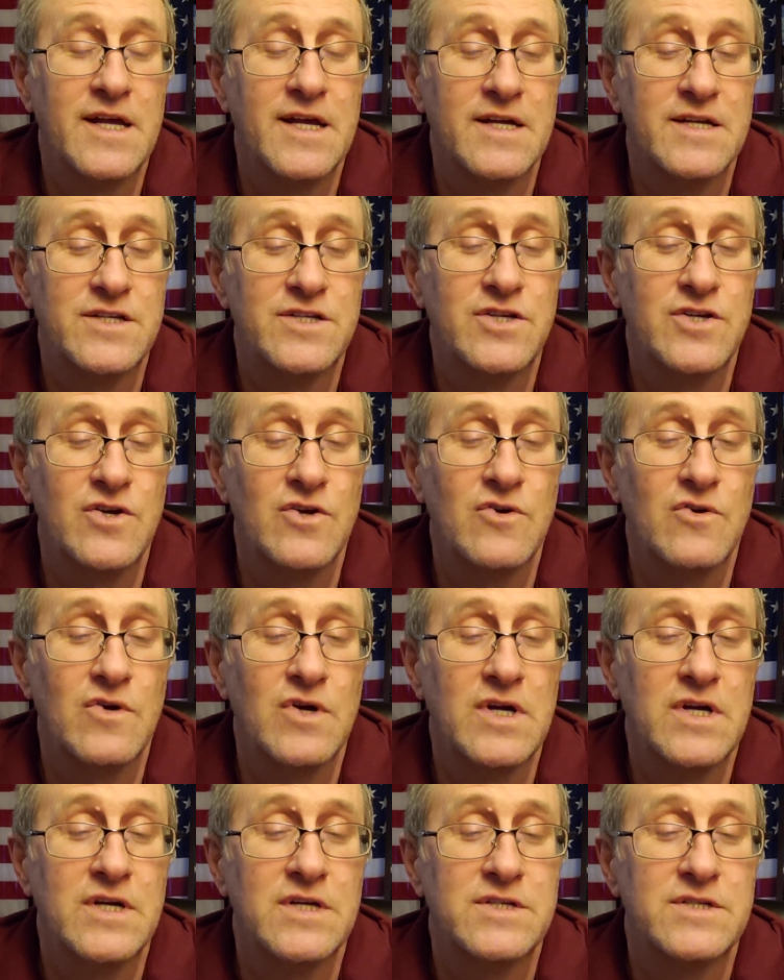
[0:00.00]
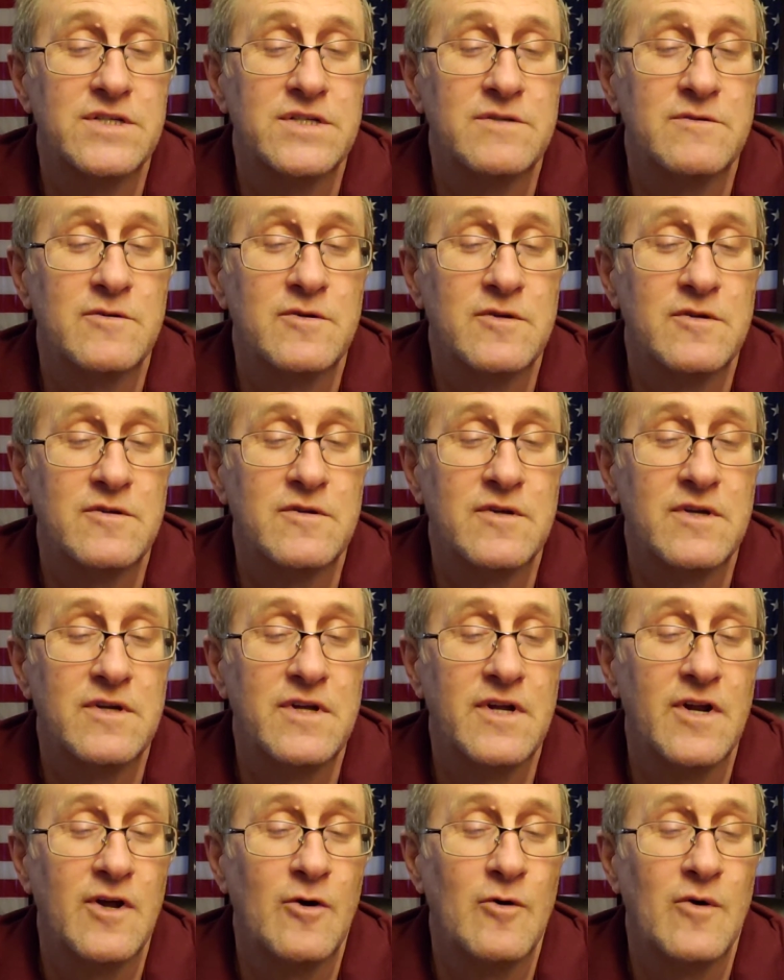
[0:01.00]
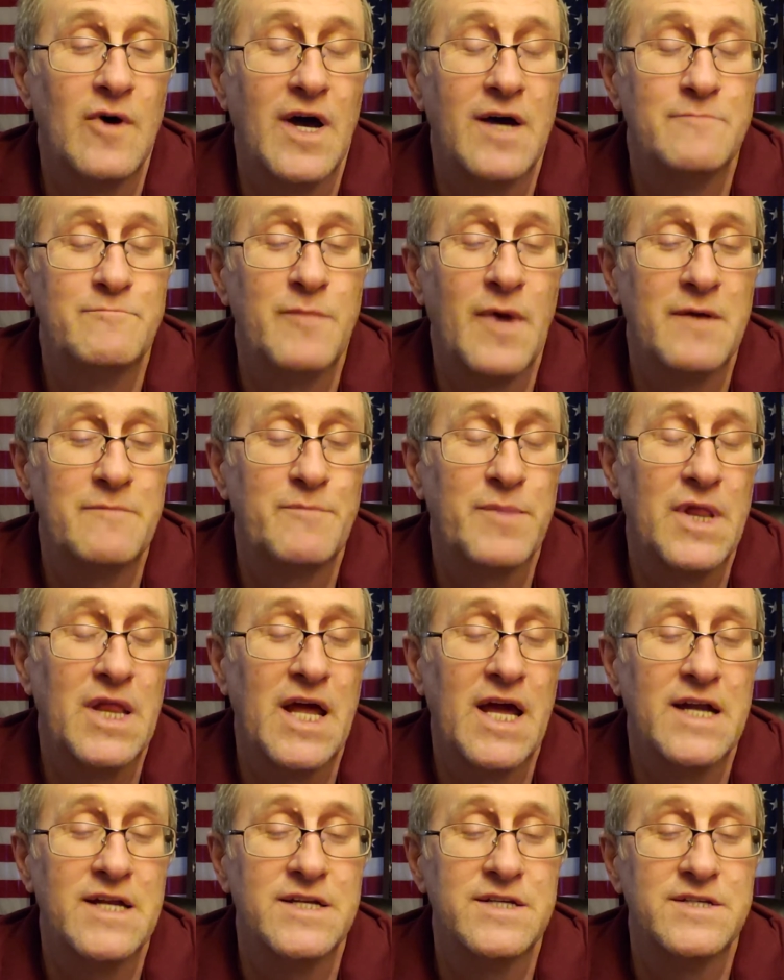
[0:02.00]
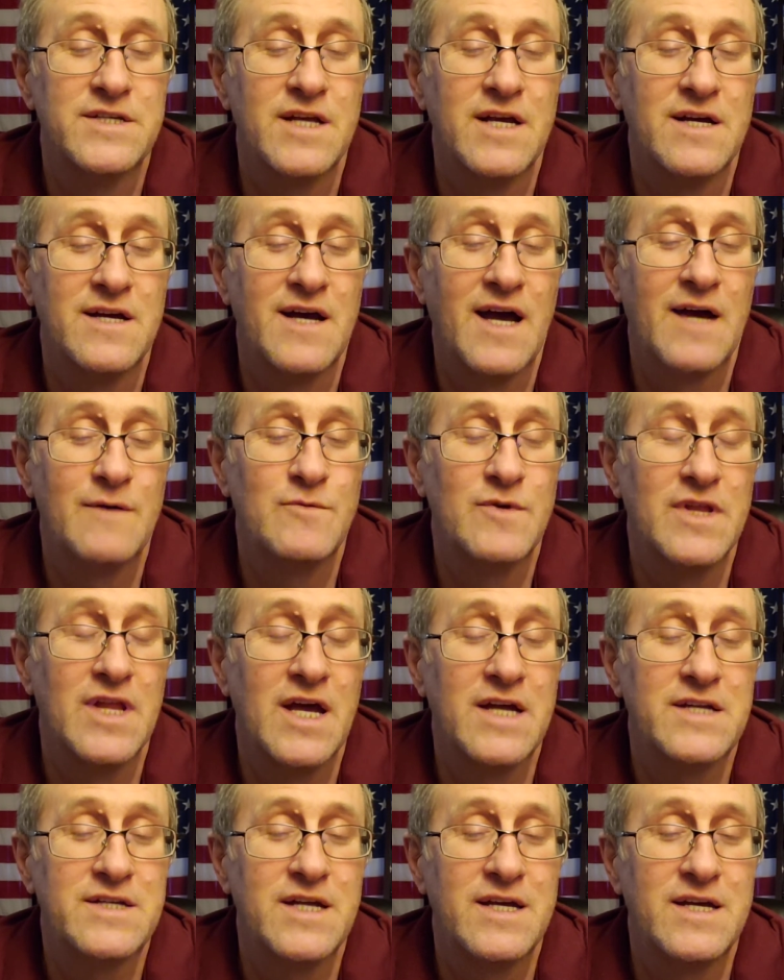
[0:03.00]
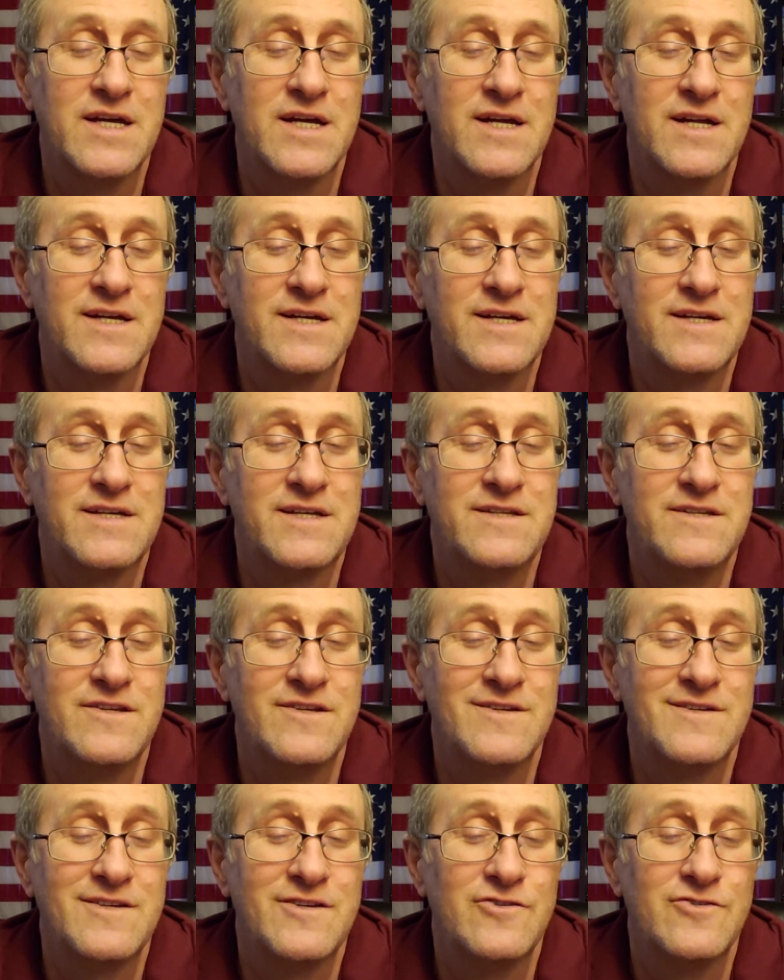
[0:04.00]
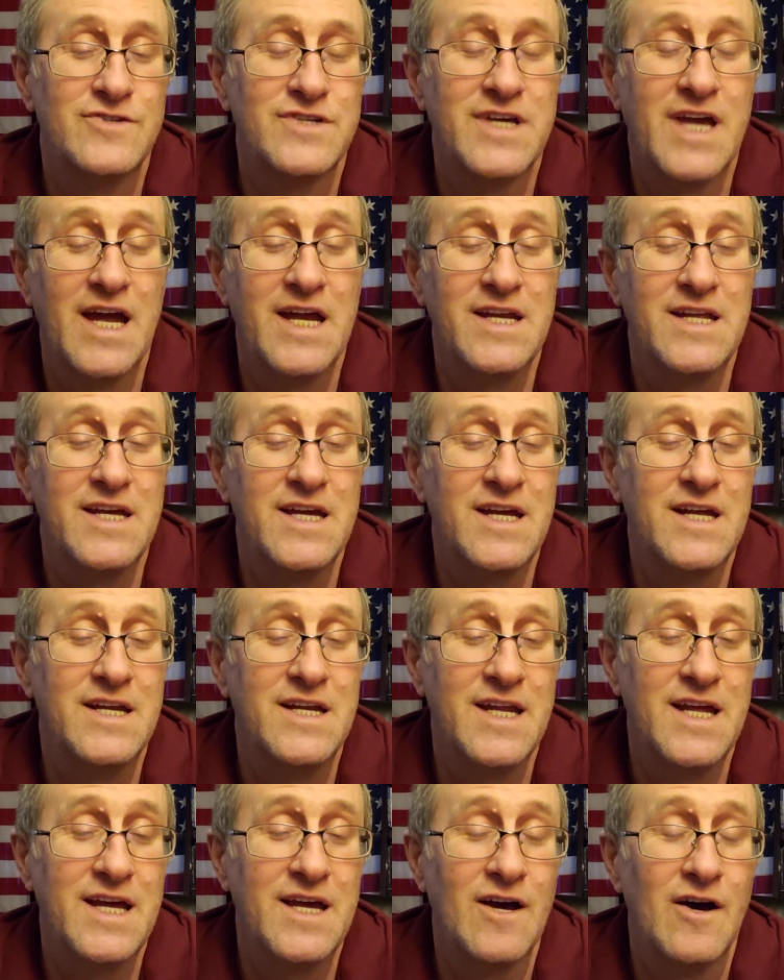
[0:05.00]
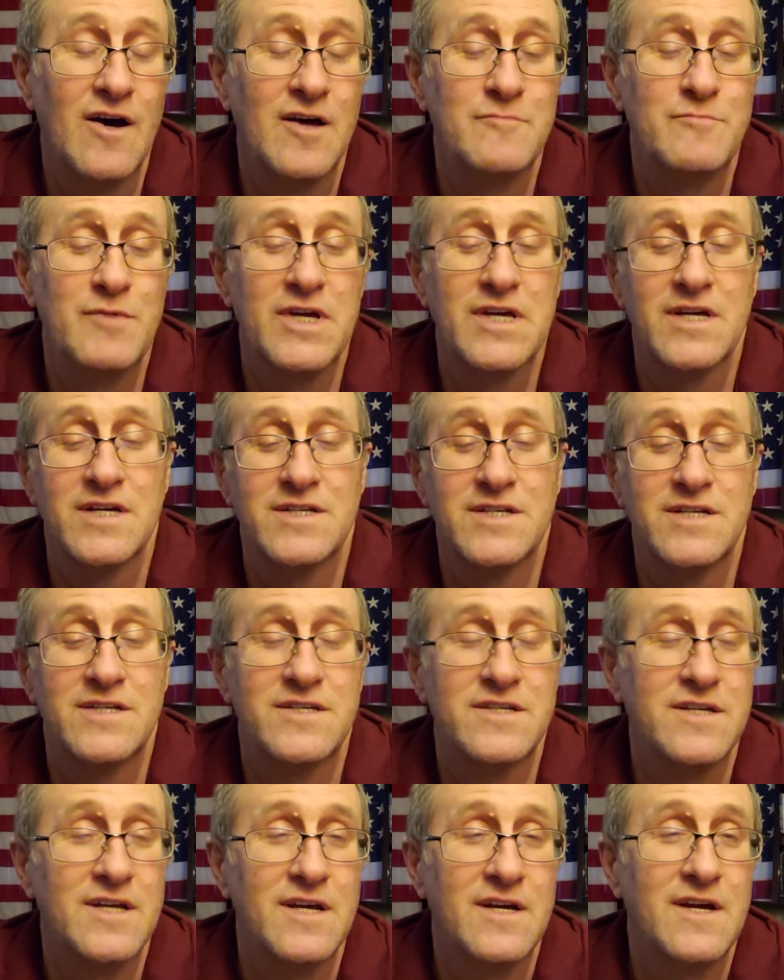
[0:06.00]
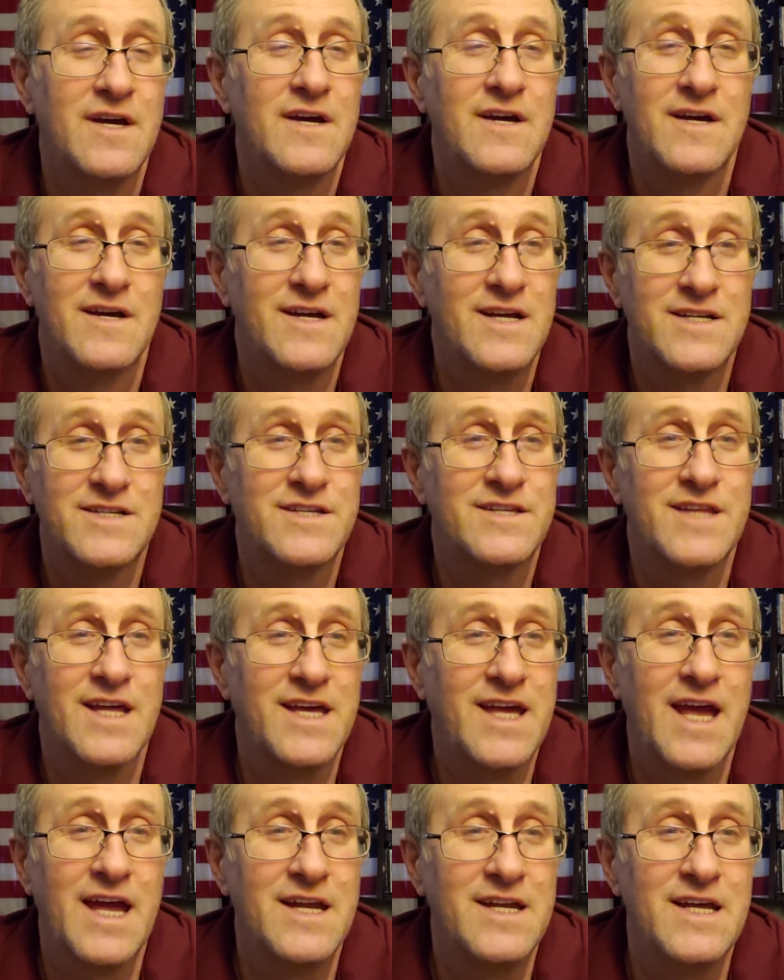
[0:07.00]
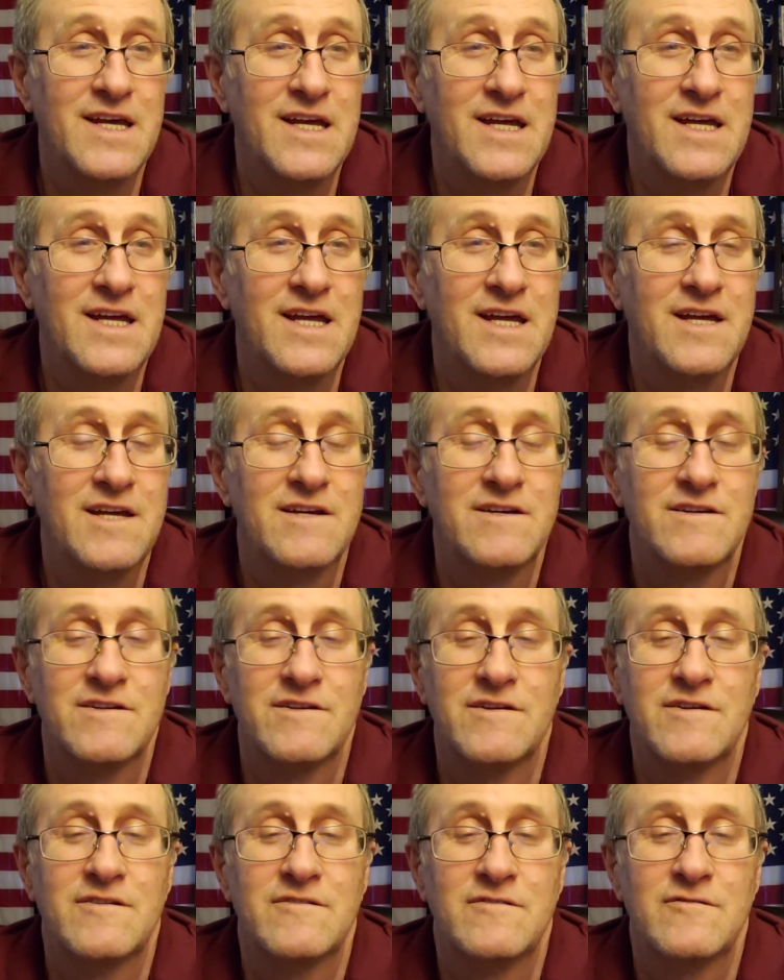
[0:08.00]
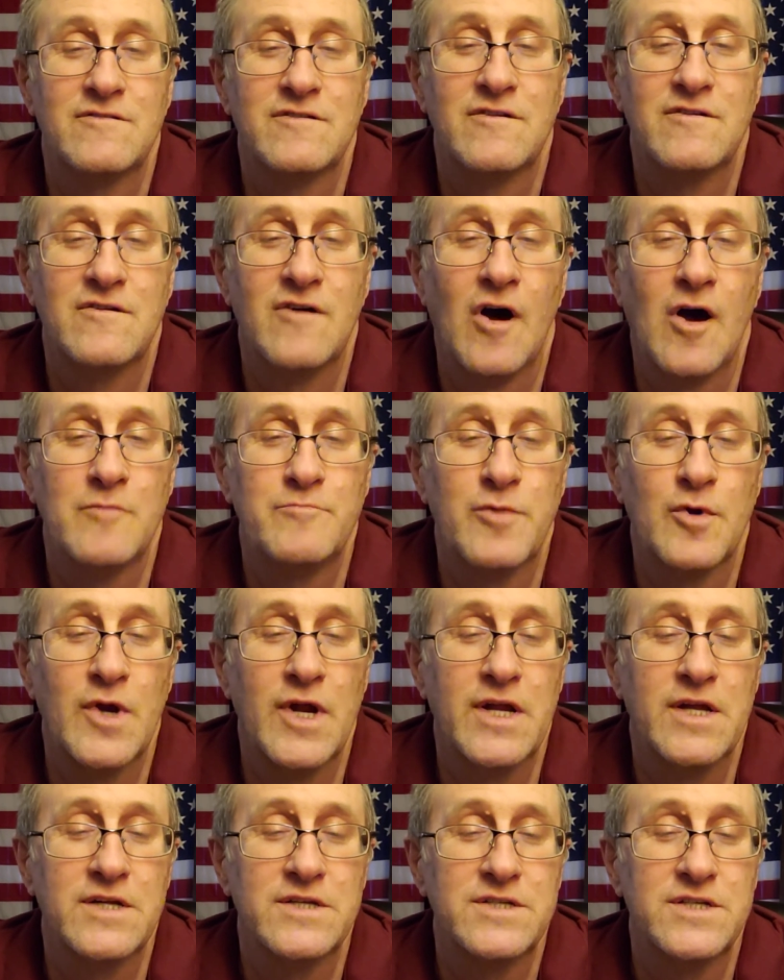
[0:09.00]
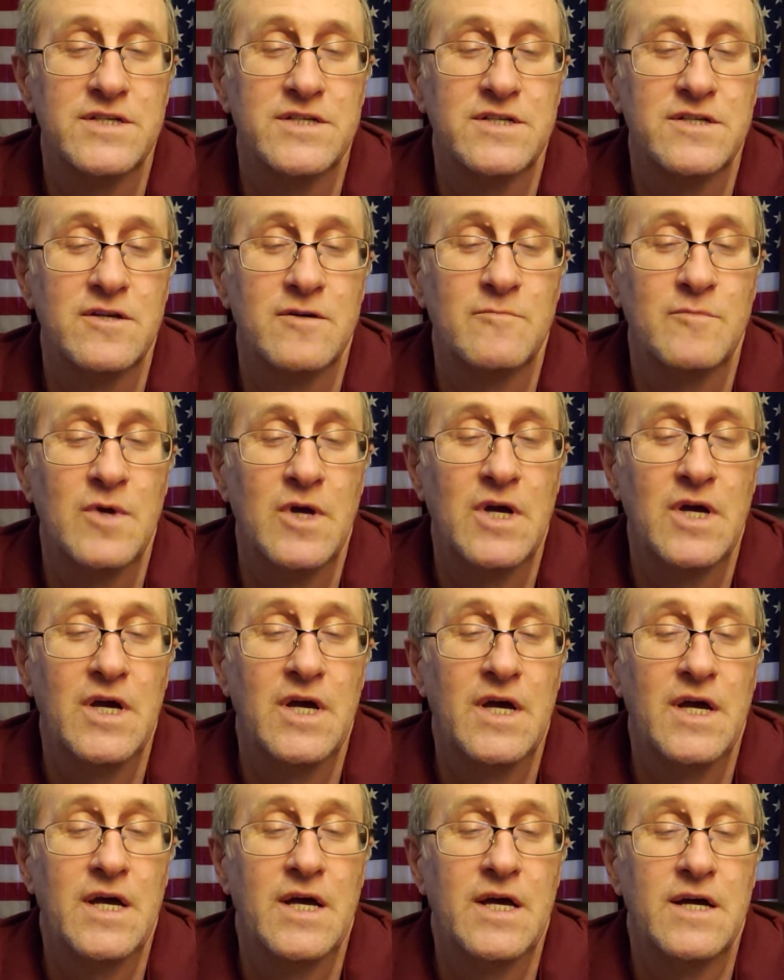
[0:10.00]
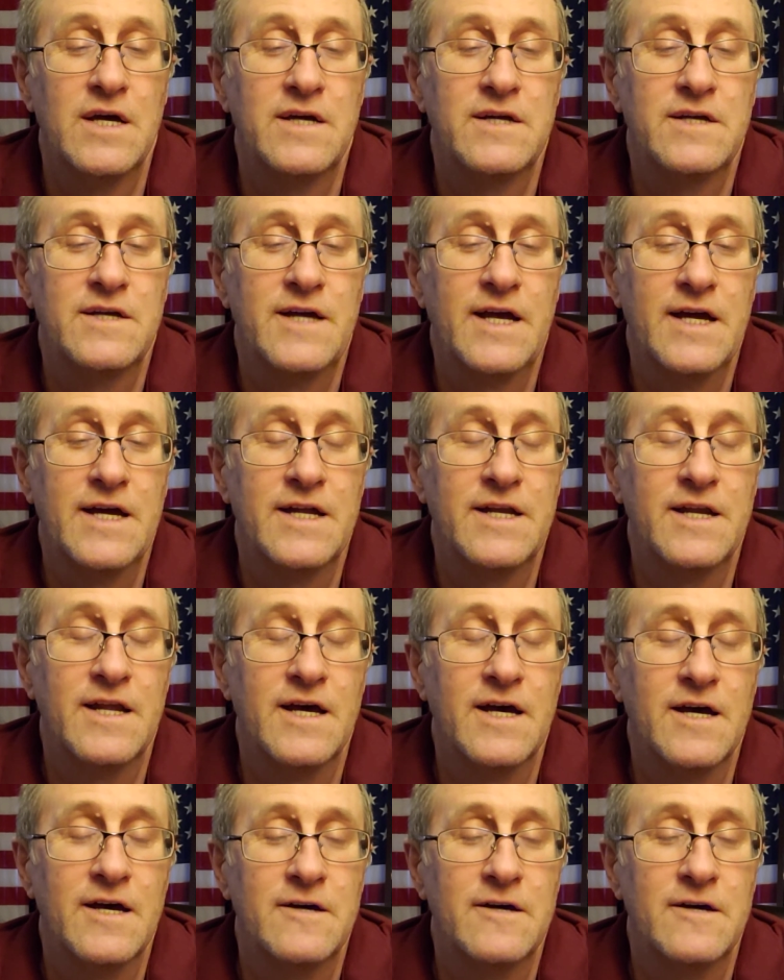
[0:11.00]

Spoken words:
get to is, my plan is I would like to use KDE Neon because it's the KDE operating system, and